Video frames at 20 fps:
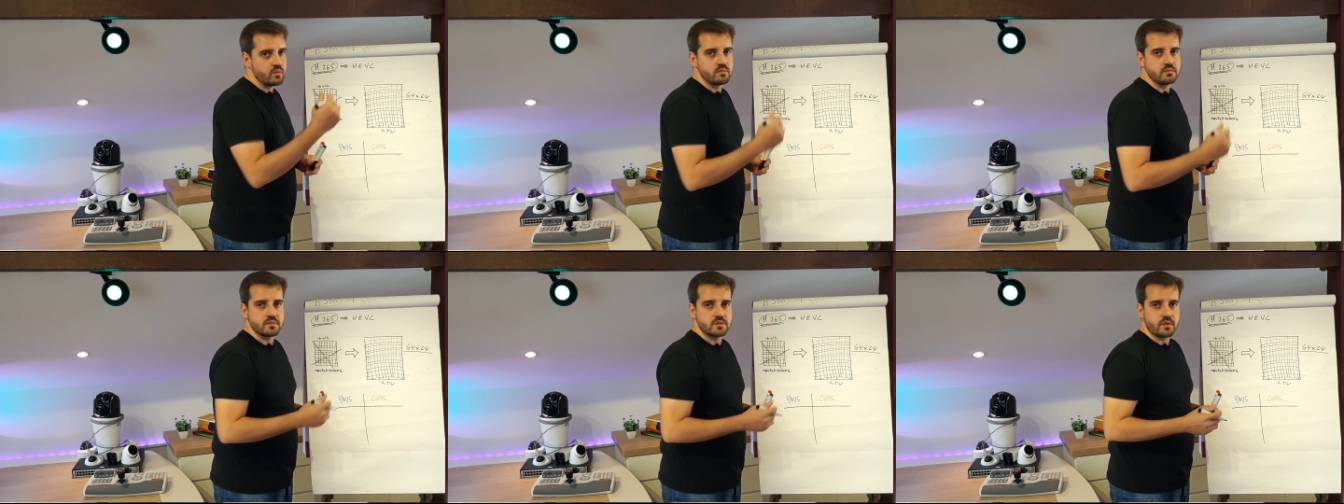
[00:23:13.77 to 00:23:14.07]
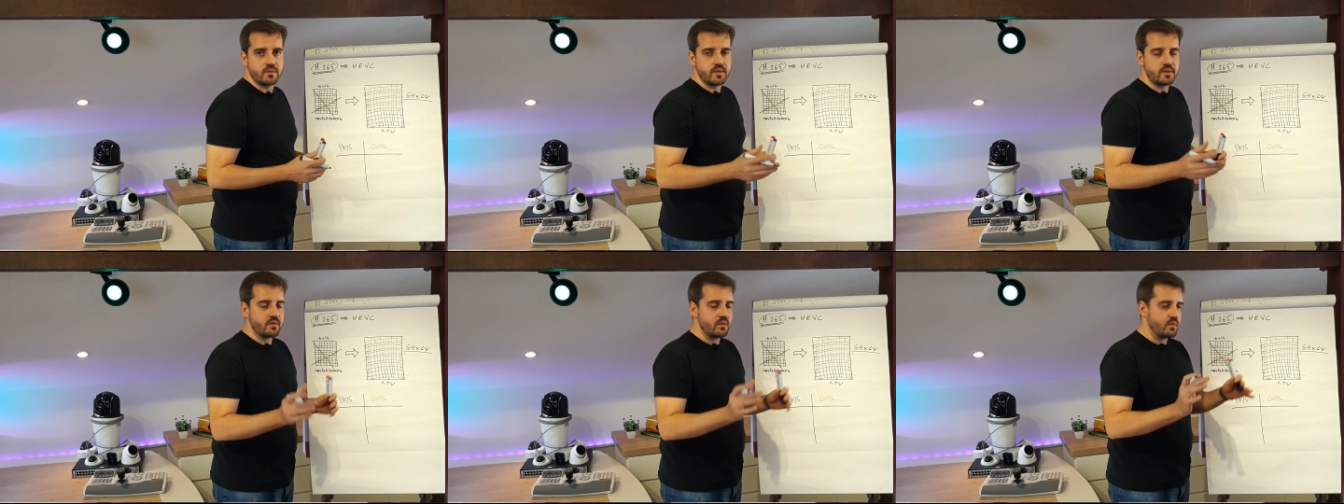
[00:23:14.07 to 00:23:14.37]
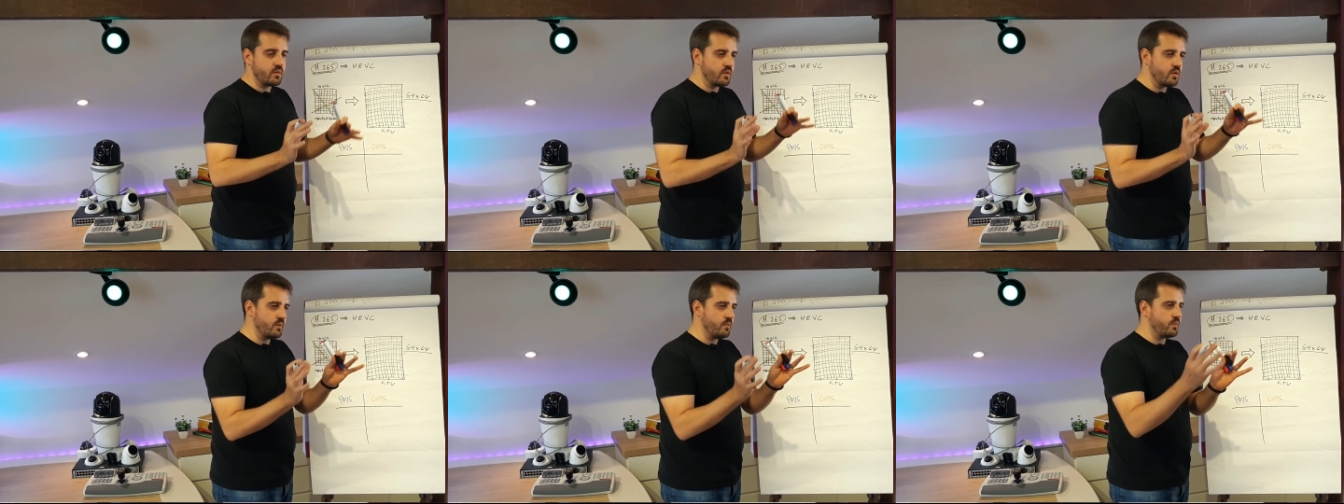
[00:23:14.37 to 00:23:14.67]
So it will
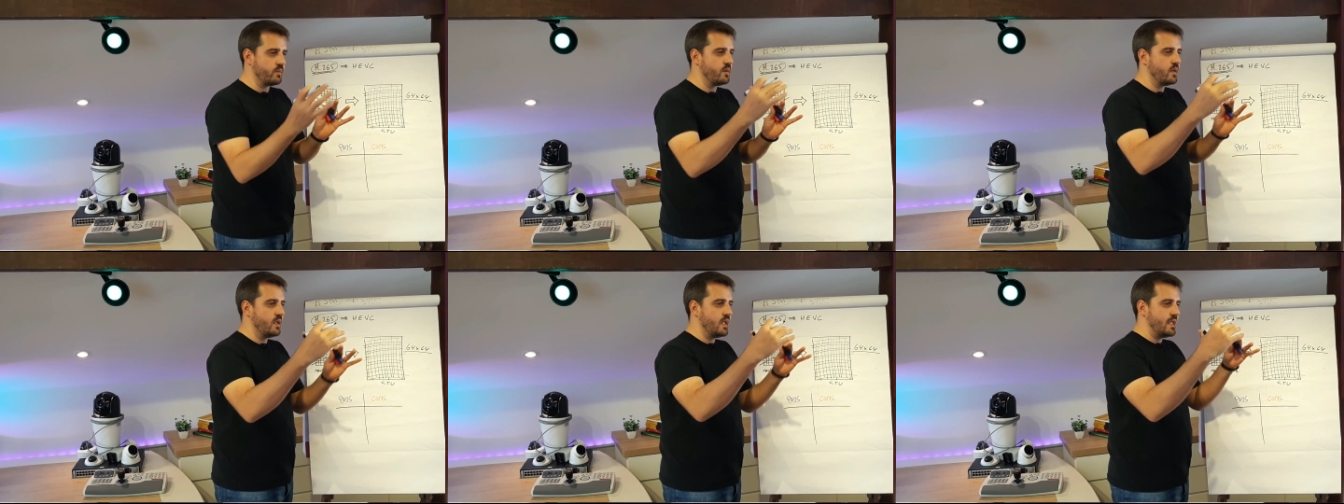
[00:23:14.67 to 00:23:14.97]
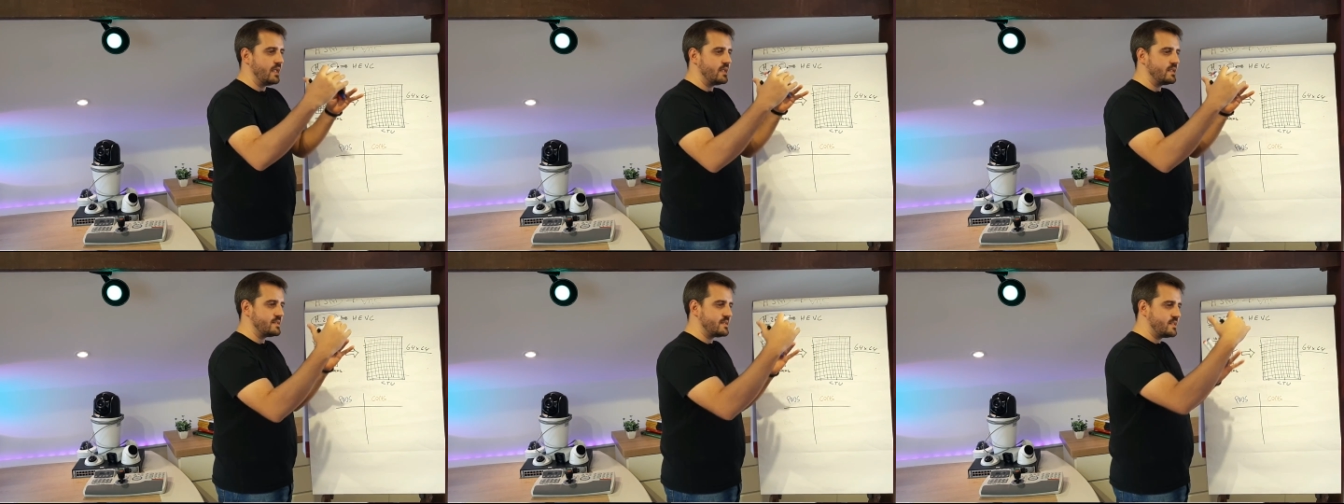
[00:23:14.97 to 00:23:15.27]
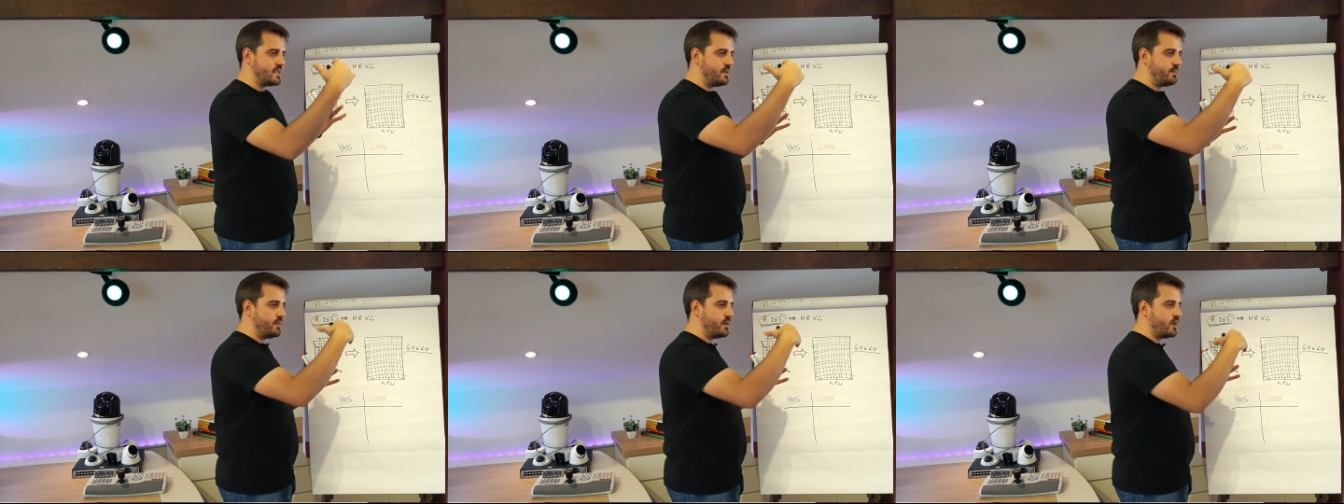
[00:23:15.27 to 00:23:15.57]
group
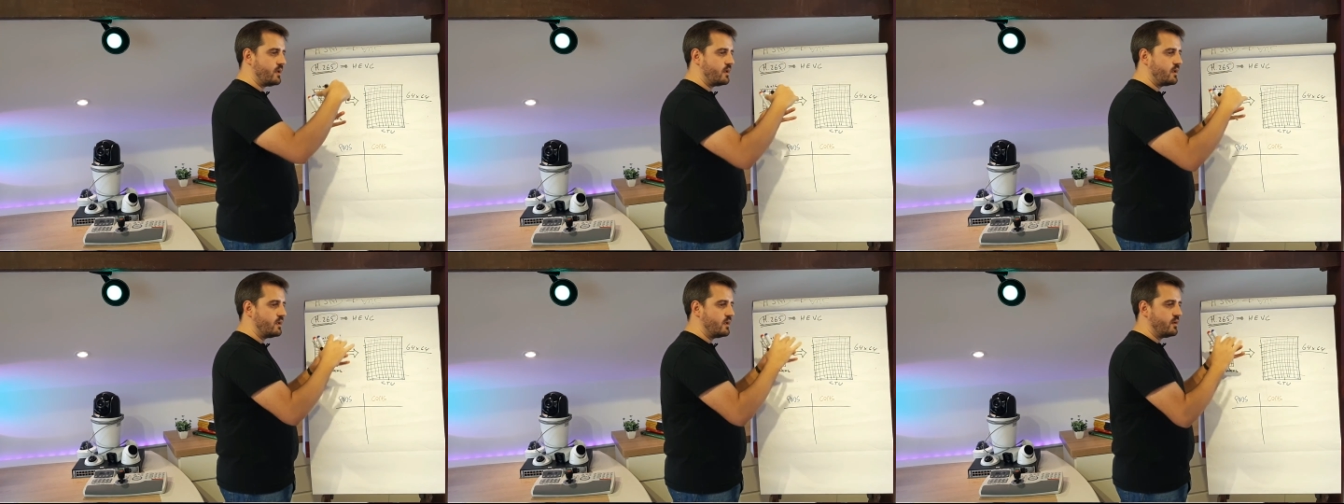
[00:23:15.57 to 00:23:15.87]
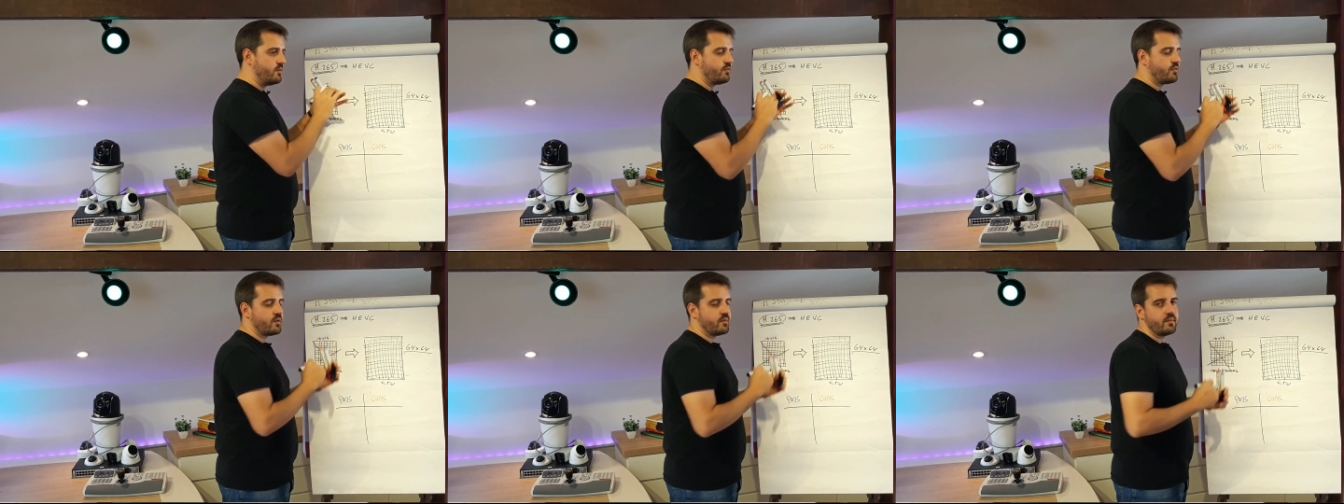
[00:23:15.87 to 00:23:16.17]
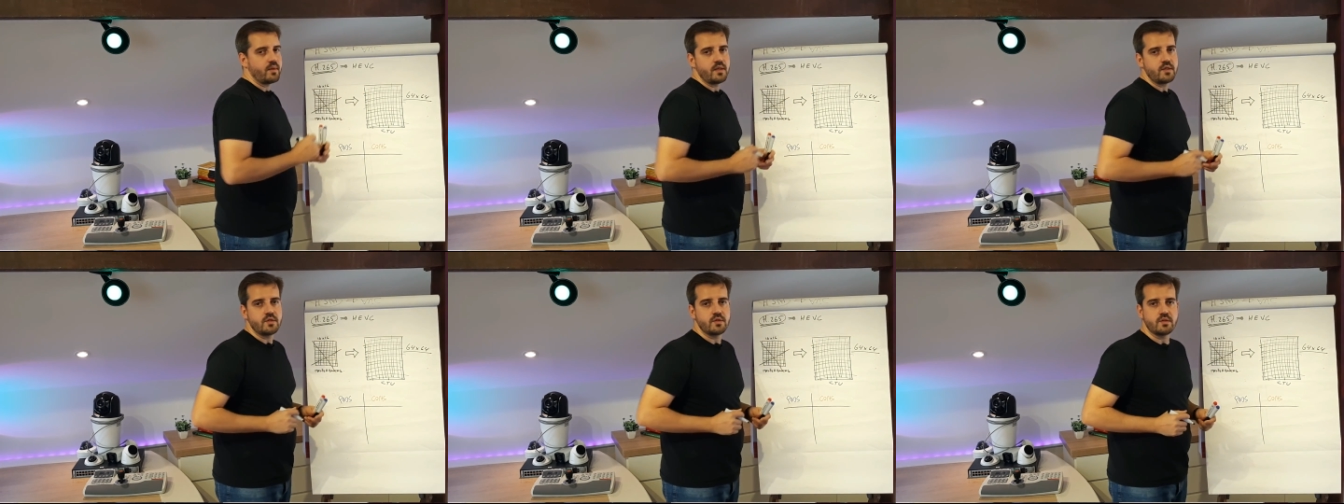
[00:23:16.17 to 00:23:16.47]
similar
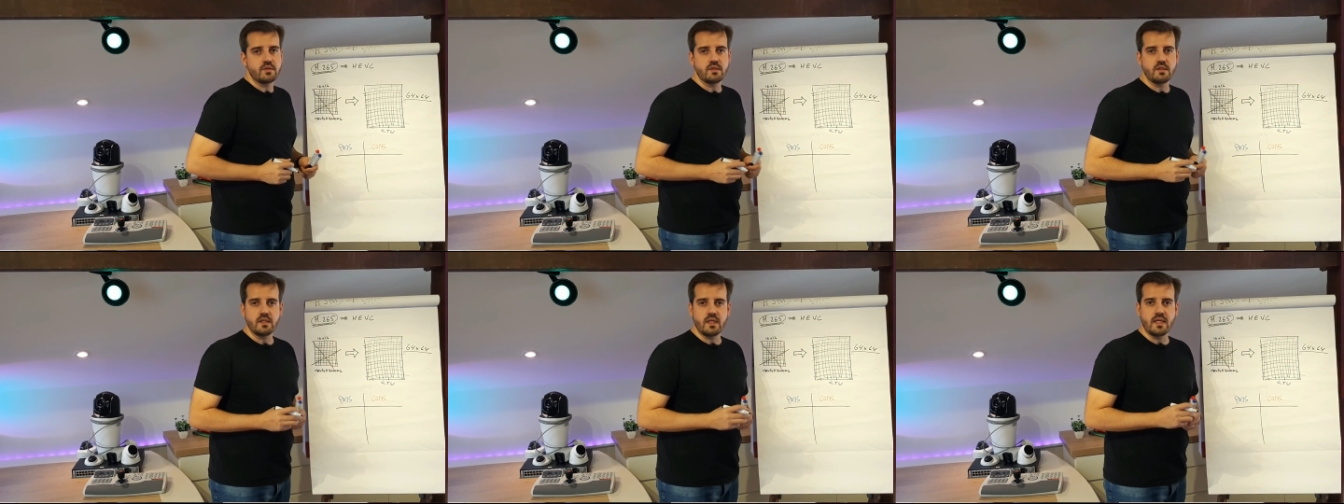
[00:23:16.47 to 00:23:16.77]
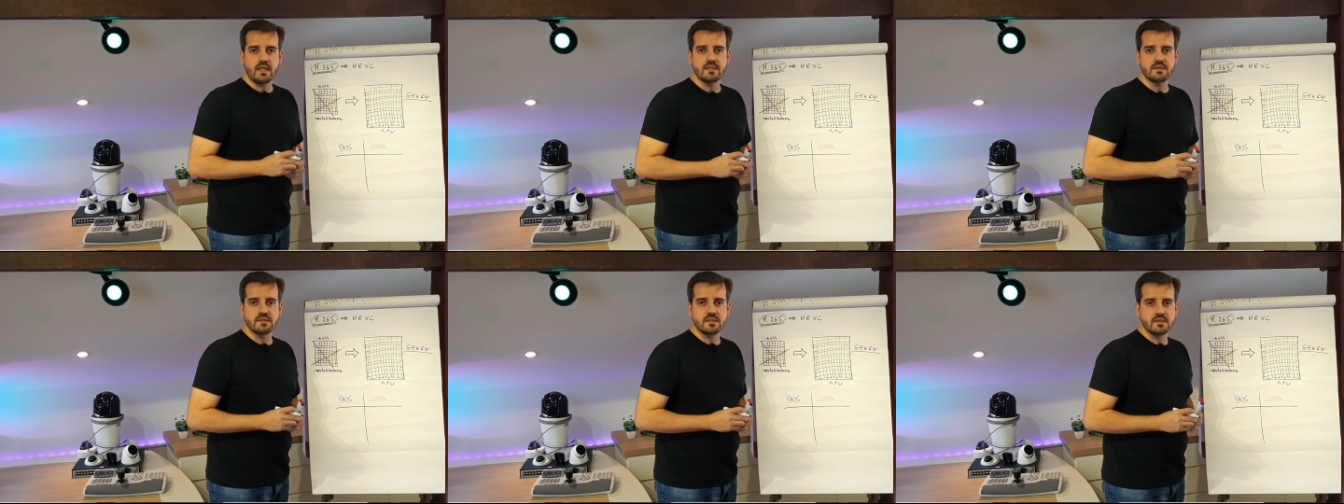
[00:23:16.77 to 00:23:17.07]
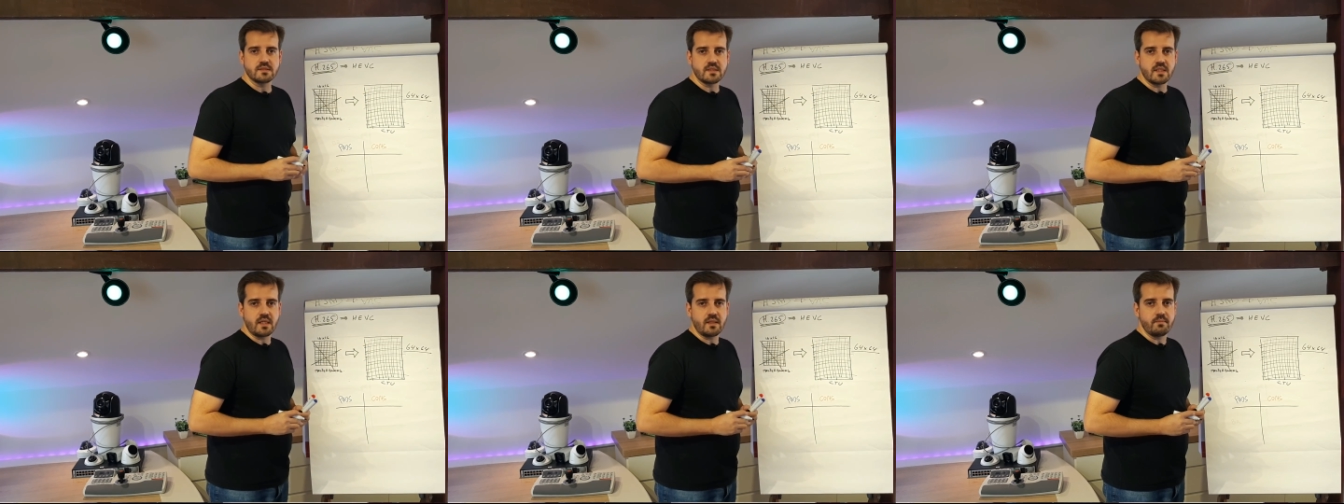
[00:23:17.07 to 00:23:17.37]
information as the
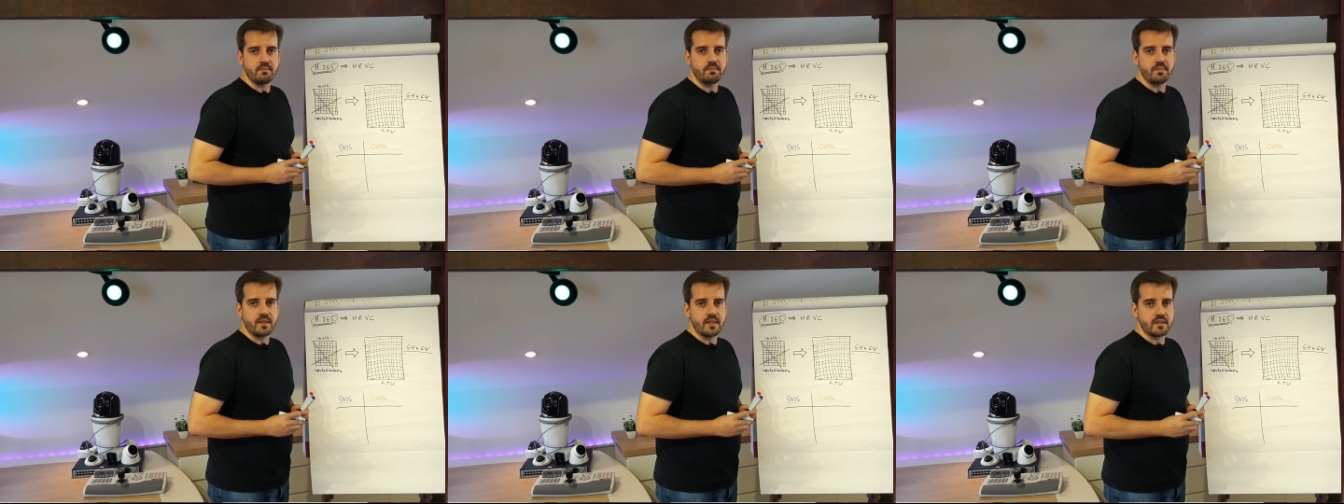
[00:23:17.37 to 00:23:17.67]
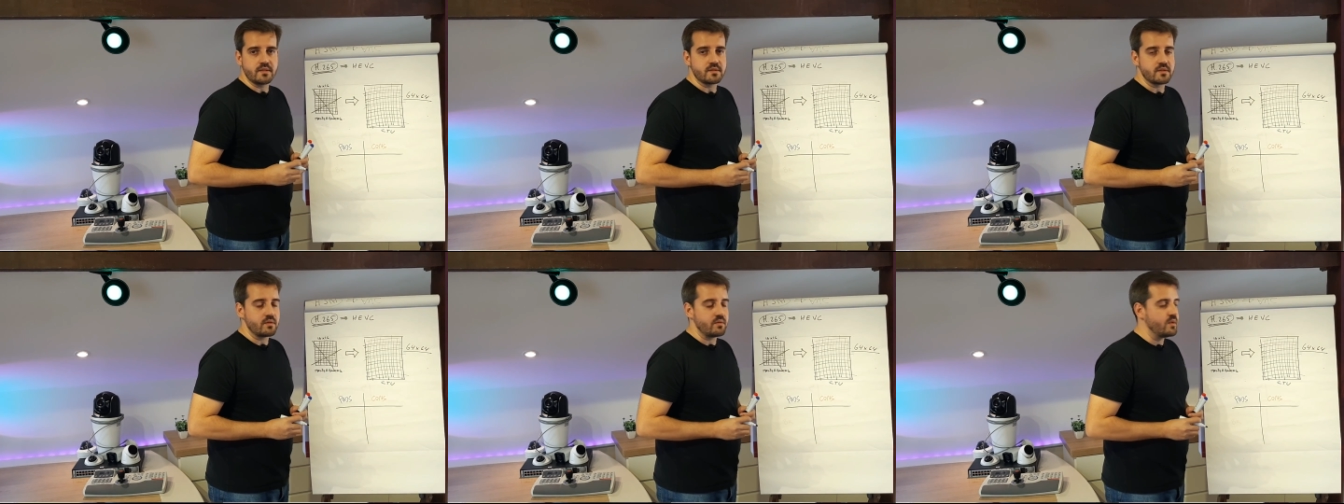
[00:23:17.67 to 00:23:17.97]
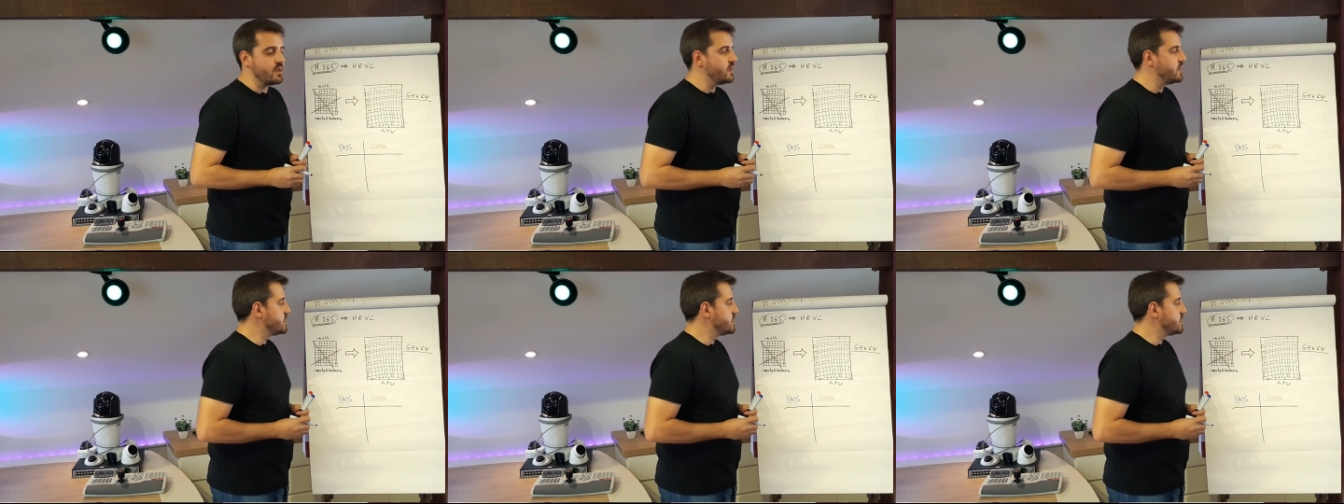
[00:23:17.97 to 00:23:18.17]
same pixel.